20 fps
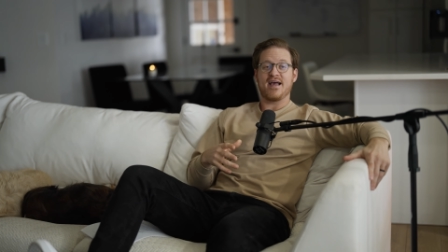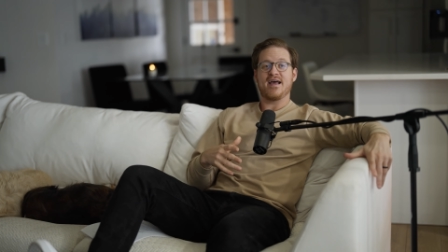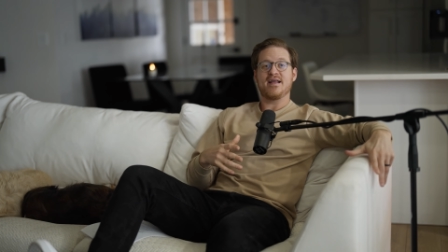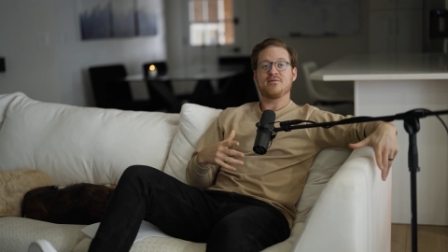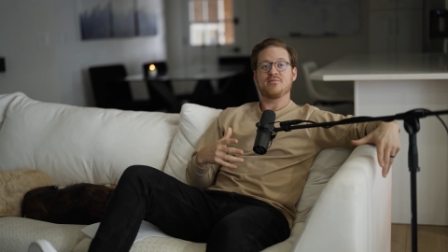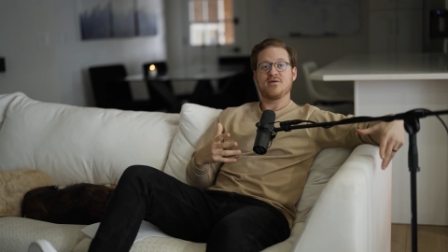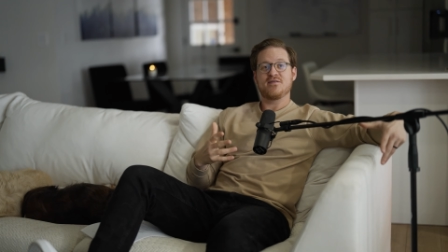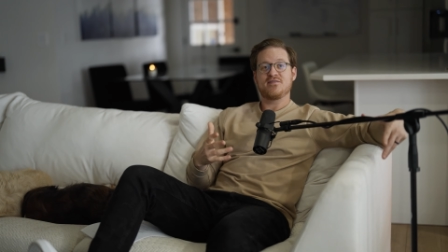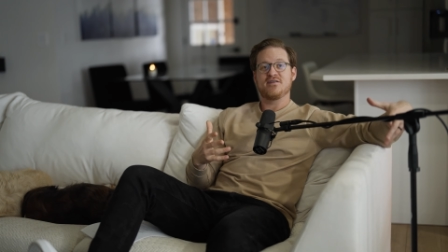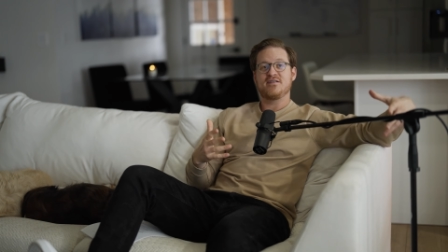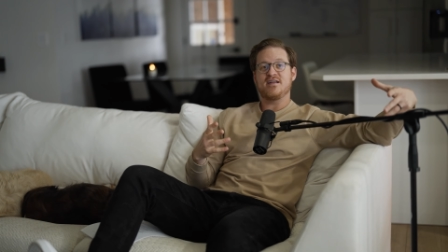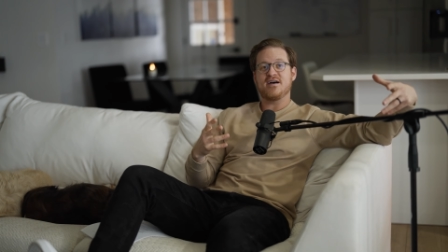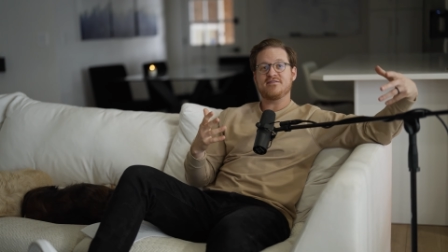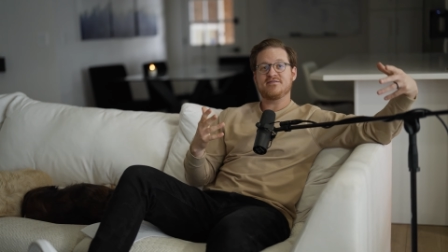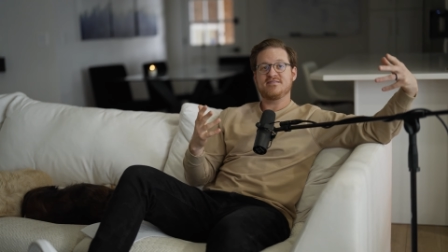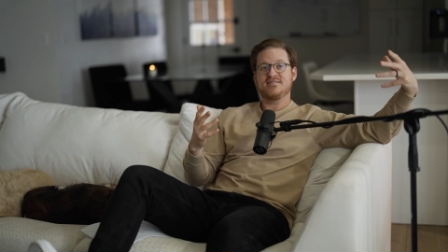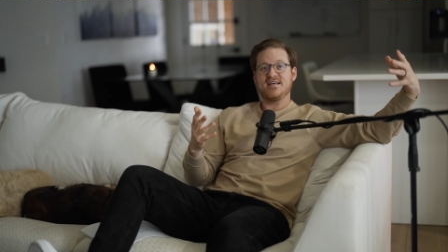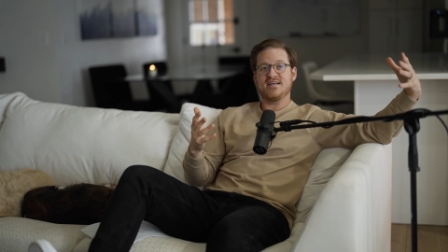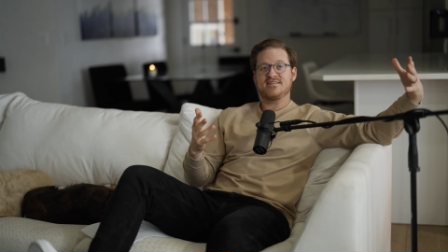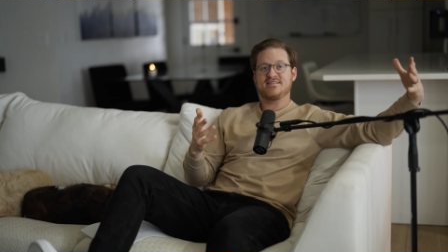and with
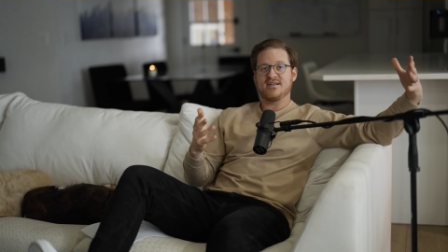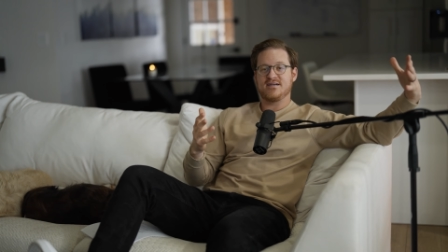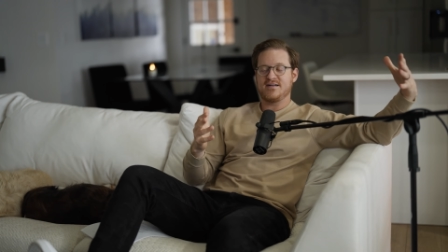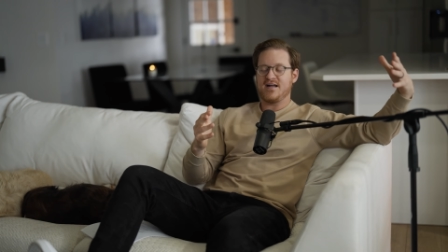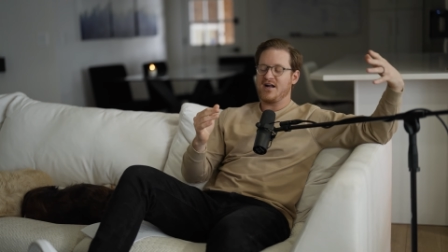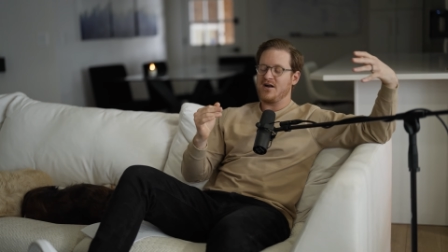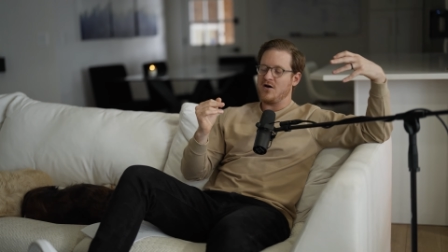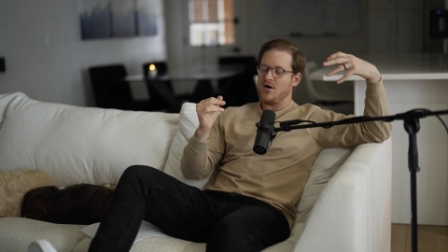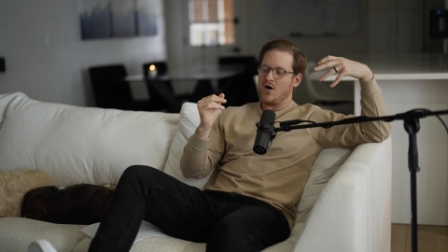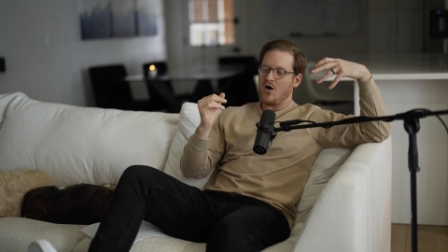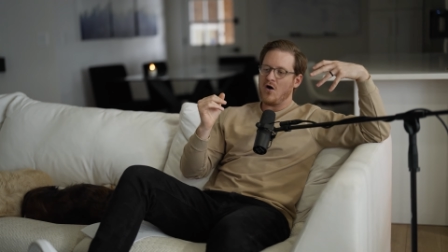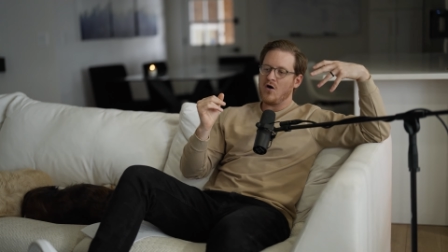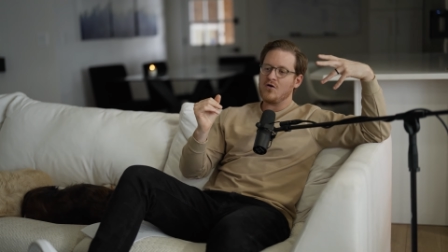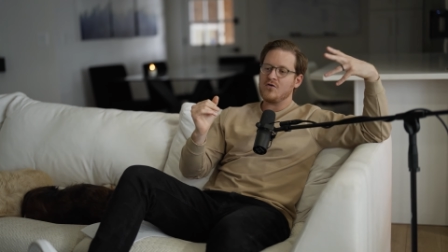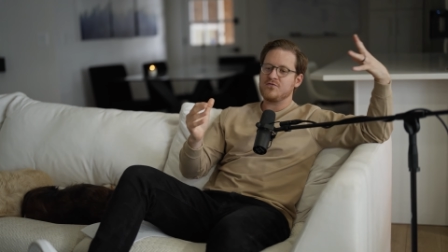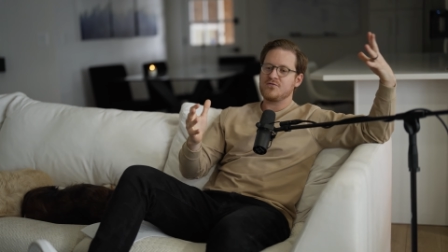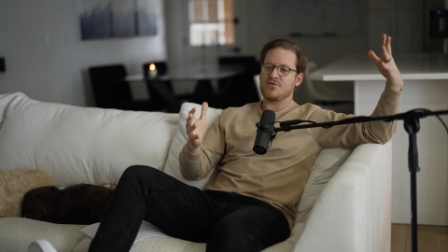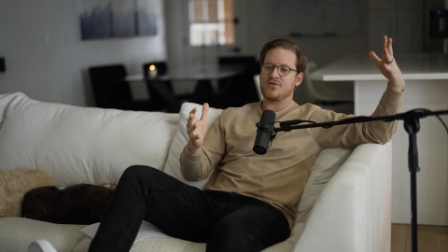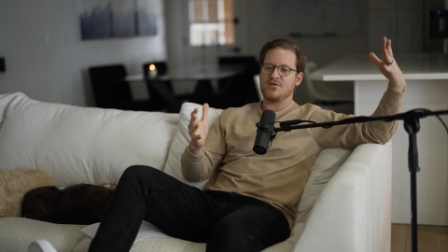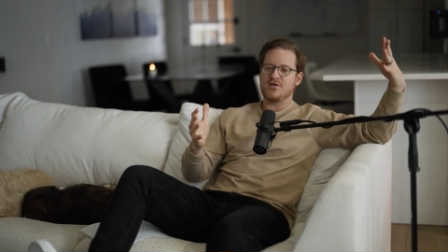enough detail, not
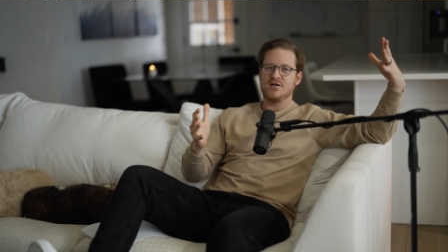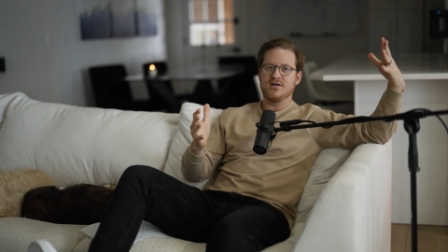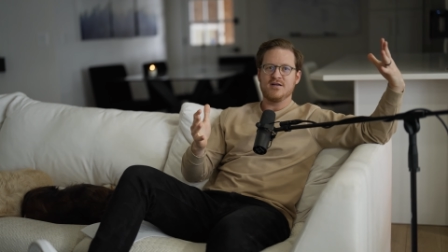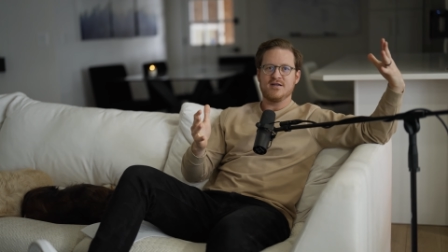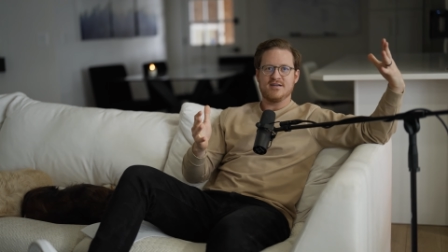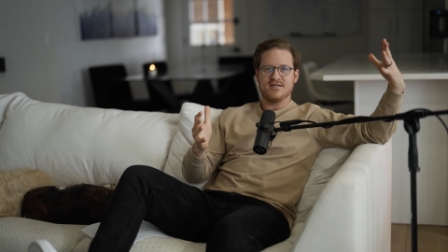over